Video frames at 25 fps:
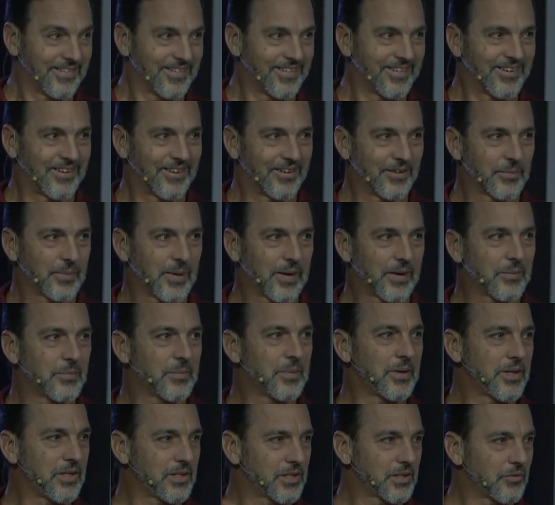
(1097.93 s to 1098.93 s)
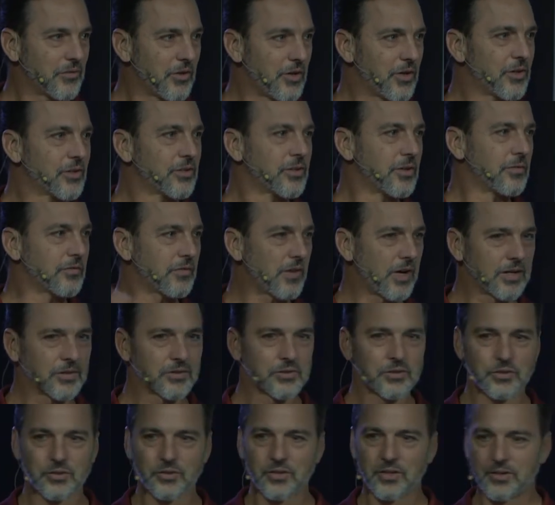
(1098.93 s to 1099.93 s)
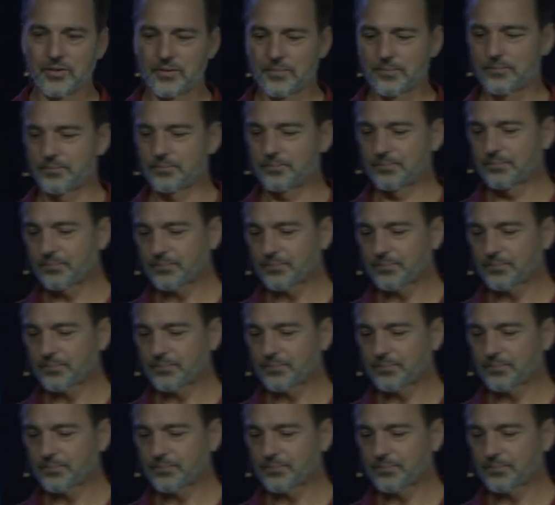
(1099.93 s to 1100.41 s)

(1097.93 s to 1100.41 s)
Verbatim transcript: you know, about millions of years and fossils and,